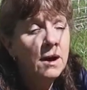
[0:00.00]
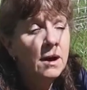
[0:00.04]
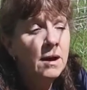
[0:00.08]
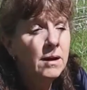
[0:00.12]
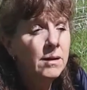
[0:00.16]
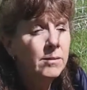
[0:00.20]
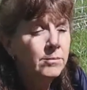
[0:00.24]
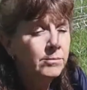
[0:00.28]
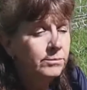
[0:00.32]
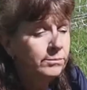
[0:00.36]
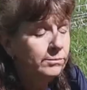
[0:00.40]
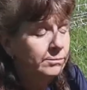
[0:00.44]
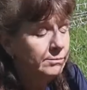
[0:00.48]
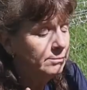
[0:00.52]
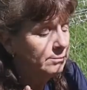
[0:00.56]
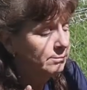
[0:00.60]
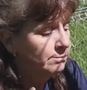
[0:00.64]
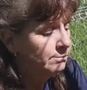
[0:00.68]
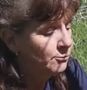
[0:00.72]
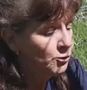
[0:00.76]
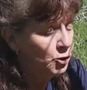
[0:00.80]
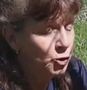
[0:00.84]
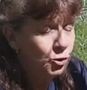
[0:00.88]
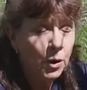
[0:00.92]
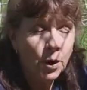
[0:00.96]
Um,
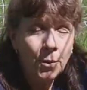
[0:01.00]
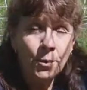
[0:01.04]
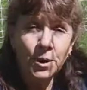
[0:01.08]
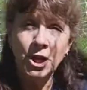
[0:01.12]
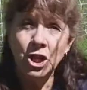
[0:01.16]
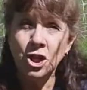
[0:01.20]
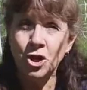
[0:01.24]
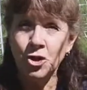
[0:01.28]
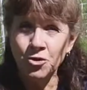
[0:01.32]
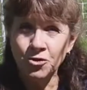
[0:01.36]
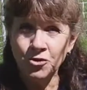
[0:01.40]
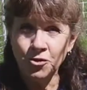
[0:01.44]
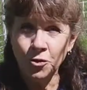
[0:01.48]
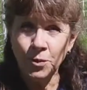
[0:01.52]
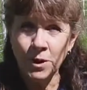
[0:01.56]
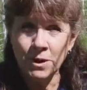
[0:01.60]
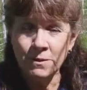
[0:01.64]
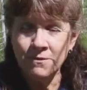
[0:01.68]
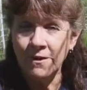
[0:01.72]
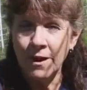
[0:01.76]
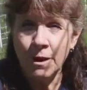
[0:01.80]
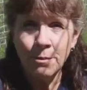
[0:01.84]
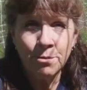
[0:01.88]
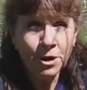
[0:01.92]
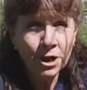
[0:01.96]
do I want to use the
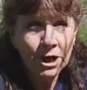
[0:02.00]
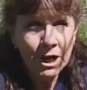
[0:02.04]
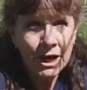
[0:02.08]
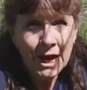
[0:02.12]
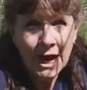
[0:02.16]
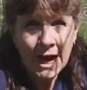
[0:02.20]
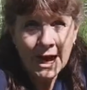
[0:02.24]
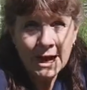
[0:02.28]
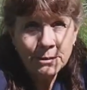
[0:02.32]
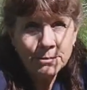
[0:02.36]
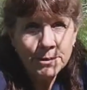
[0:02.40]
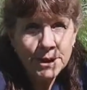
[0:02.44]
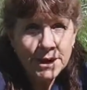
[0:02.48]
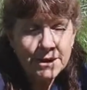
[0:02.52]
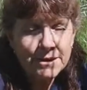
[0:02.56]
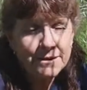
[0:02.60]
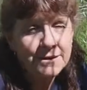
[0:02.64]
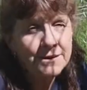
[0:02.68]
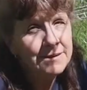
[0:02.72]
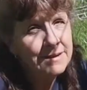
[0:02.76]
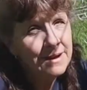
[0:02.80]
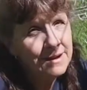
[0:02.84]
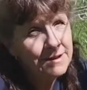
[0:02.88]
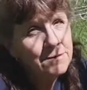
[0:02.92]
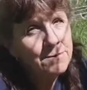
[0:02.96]
weed fabric again? Because
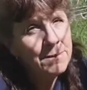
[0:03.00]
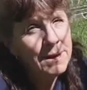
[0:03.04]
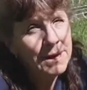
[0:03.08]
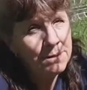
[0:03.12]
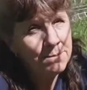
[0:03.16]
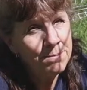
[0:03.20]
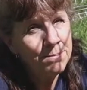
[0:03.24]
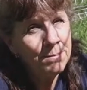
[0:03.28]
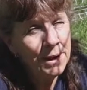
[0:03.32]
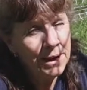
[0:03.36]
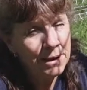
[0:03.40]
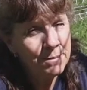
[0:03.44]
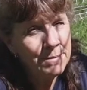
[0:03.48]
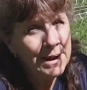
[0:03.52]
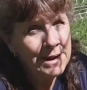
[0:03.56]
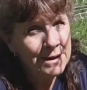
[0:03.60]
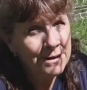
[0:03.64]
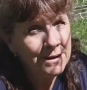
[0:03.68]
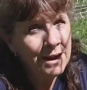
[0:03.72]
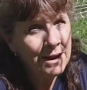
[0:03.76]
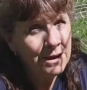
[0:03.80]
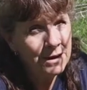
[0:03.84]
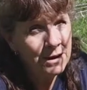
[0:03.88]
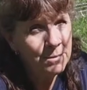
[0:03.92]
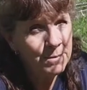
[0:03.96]
it does make
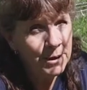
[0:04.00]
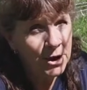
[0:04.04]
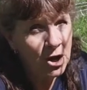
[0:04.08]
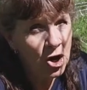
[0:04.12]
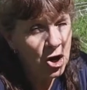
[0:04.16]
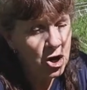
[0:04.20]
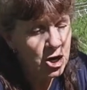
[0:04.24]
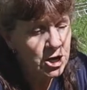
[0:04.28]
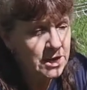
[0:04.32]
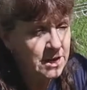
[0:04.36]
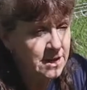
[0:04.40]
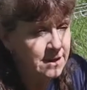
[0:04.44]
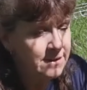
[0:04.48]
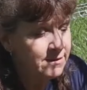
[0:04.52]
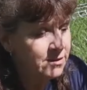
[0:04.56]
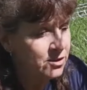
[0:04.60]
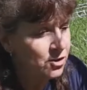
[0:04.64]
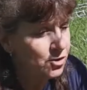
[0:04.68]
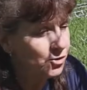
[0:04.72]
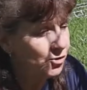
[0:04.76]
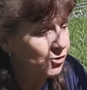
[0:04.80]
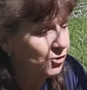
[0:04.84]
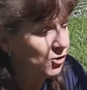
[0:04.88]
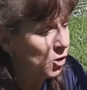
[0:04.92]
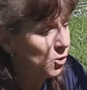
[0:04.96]
maintaining my garden
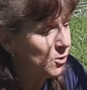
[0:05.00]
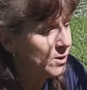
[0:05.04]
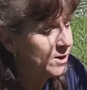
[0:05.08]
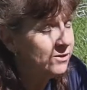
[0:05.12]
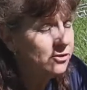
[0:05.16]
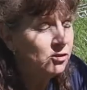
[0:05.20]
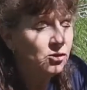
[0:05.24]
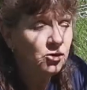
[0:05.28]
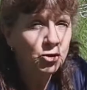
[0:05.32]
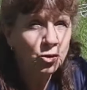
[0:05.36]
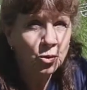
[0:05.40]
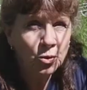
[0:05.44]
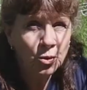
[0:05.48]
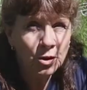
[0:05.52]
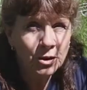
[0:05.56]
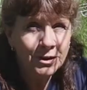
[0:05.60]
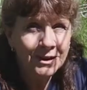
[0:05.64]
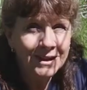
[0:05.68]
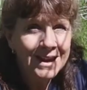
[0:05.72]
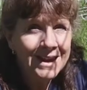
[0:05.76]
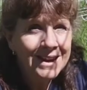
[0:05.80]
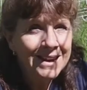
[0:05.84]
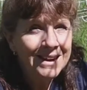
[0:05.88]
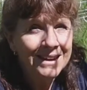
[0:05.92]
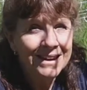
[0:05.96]
easier. So it's a tool.
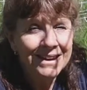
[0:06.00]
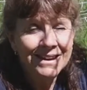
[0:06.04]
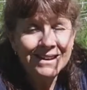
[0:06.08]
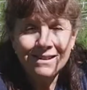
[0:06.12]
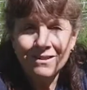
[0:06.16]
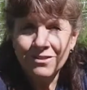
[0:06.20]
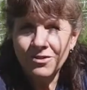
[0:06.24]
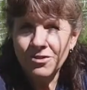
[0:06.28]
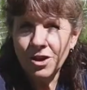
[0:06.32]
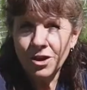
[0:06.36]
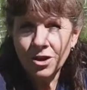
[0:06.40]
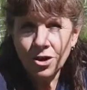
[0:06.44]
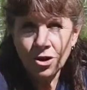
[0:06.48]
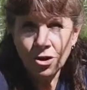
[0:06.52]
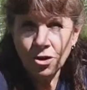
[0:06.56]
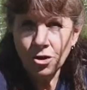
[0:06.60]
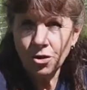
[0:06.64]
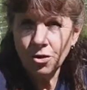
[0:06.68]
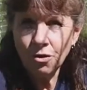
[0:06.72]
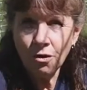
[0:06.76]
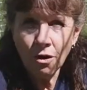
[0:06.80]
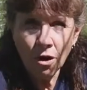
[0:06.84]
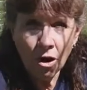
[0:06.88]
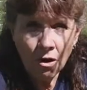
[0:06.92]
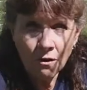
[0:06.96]
It is not a
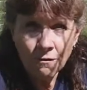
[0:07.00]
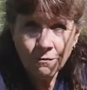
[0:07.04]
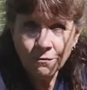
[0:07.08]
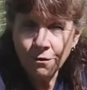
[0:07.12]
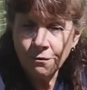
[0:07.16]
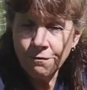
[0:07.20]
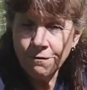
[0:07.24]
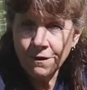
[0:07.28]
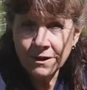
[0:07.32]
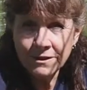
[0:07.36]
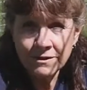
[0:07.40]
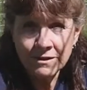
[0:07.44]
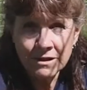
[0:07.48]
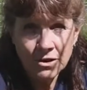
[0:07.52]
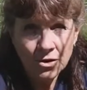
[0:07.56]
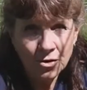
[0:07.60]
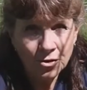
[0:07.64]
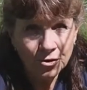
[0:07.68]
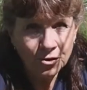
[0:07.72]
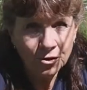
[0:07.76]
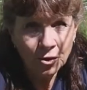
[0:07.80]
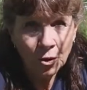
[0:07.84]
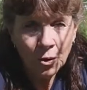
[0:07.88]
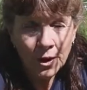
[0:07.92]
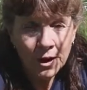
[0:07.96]
cure-all for fixing
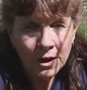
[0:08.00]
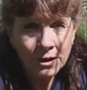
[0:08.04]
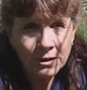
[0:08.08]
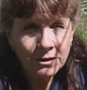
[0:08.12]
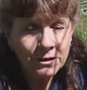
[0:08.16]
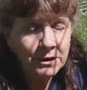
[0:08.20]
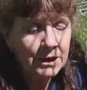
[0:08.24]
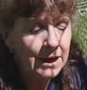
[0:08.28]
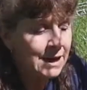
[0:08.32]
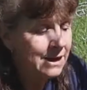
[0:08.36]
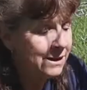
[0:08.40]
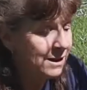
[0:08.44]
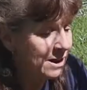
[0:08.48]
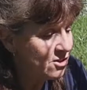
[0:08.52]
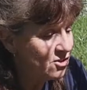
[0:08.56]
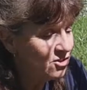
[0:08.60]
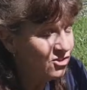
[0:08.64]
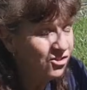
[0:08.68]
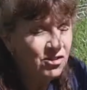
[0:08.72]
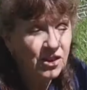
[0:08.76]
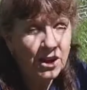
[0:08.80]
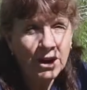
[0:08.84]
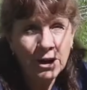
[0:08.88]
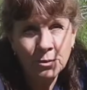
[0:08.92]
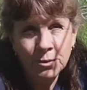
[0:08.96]
your soil, and I
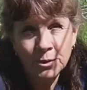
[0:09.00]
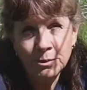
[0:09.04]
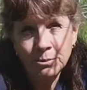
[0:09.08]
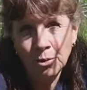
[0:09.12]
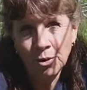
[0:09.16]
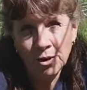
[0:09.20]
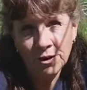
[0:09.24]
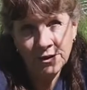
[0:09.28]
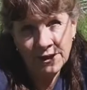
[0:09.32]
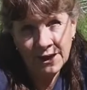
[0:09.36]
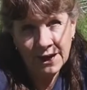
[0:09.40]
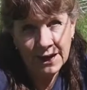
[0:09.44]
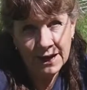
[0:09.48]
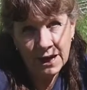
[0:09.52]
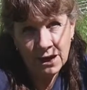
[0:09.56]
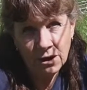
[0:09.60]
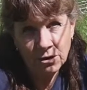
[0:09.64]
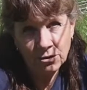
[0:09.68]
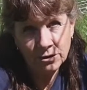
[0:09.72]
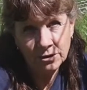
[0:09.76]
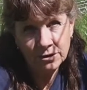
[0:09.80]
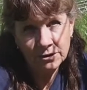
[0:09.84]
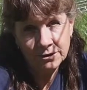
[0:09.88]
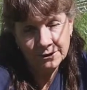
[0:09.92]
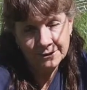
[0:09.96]
just thought I would point that
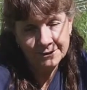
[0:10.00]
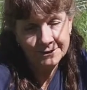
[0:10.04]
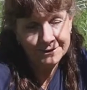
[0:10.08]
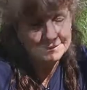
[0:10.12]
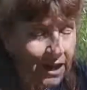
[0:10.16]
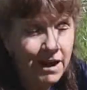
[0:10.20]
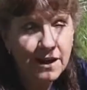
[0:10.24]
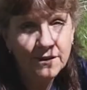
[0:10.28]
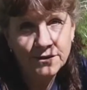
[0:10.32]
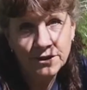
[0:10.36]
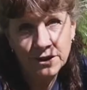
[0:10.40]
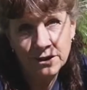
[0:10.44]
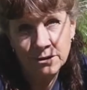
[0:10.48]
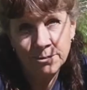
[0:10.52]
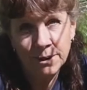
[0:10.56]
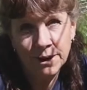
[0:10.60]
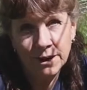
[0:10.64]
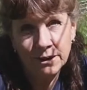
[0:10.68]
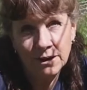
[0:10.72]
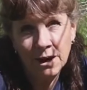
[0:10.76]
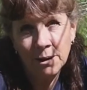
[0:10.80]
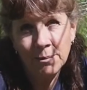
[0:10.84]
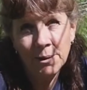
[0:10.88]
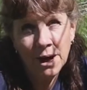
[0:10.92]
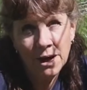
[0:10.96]
out. I have to admit,
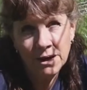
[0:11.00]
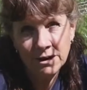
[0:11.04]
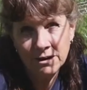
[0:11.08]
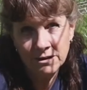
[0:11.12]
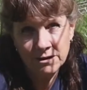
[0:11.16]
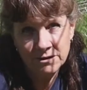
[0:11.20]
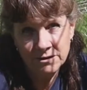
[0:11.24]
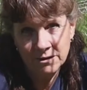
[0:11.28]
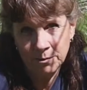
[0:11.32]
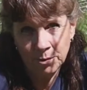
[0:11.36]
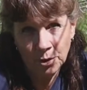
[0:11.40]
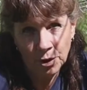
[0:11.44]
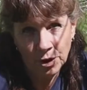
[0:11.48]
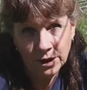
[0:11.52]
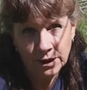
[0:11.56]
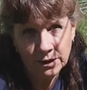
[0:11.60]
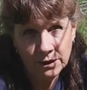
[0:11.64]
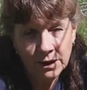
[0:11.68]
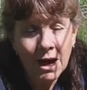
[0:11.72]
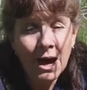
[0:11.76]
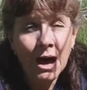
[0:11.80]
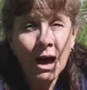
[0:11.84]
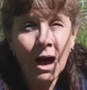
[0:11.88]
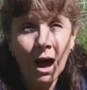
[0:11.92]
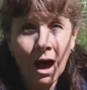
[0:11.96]
I'm kind of
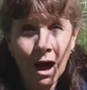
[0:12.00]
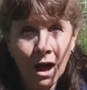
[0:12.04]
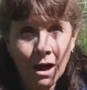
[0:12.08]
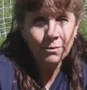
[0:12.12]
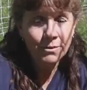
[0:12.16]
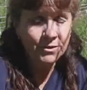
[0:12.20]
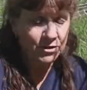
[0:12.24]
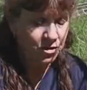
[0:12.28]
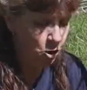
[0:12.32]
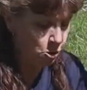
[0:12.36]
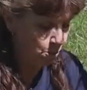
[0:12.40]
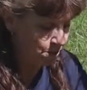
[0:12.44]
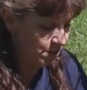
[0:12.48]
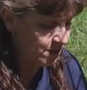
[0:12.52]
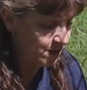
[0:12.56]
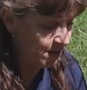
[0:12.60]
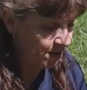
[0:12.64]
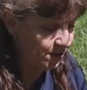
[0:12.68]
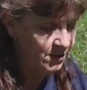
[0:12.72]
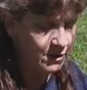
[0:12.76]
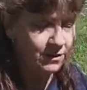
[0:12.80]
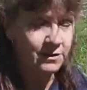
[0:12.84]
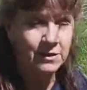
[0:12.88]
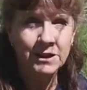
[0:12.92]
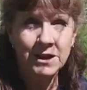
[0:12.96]
disappointed. I was hoping
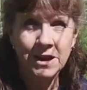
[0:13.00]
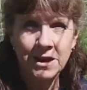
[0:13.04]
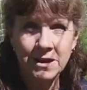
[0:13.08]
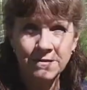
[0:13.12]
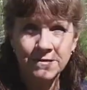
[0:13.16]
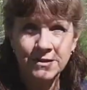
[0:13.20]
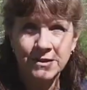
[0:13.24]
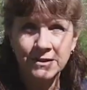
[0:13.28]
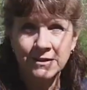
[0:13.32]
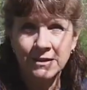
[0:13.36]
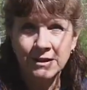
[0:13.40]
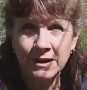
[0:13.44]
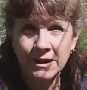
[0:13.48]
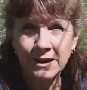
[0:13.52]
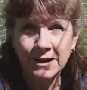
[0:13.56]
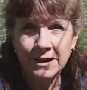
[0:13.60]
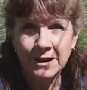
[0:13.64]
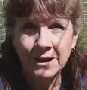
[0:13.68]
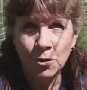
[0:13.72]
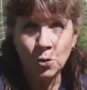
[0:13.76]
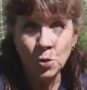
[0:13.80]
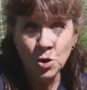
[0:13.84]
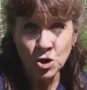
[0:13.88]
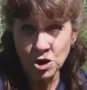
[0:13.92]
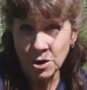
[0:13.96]
that these leaves,
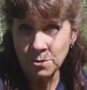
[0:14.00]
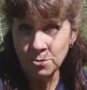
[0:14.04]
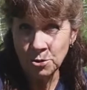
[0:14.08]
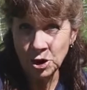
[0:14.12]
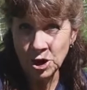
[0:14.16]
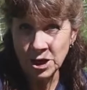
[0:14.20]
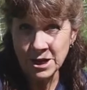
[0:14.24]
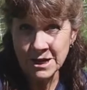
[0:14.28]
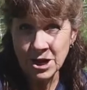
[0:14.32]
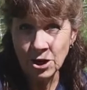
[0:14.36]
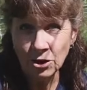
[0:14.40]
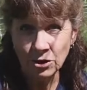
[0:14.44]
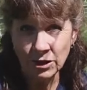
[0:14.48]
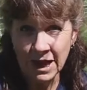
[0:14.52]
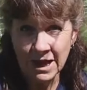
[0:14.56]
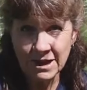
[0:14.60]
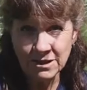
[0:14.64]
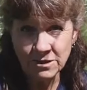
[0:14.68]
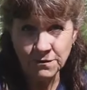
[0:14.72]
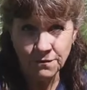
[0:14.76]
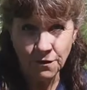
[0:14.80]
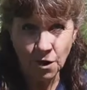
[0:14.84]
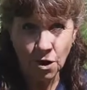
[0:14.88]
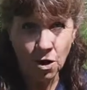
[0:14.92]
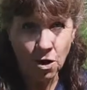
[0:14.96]
which I put in here
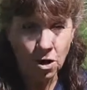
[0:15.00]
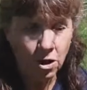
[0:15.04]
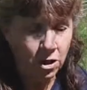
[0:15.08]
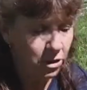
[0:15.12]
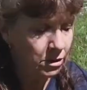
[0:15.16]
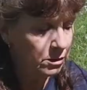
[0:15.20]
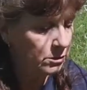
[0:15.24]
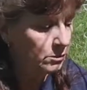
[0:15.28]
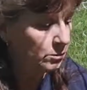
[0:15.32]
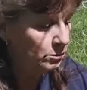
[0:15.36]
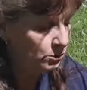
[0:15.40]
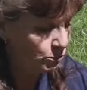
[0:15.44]
last fall,